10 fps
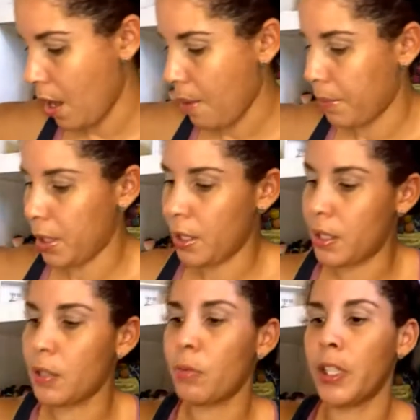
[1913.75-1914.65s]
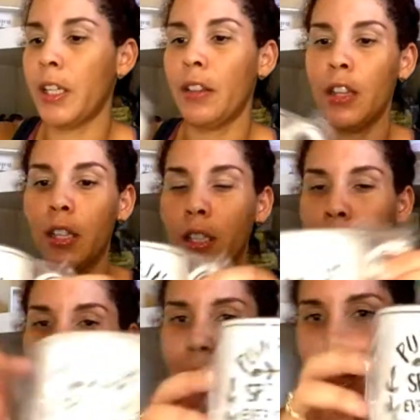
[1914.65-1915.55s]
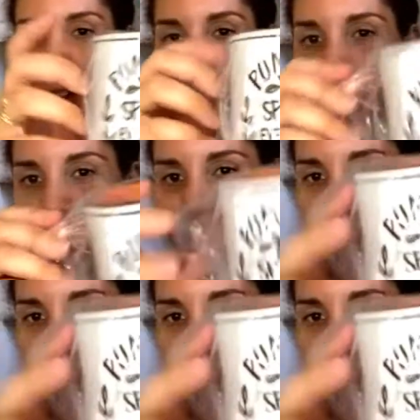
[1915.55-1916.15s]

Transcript: But this is what it looks like.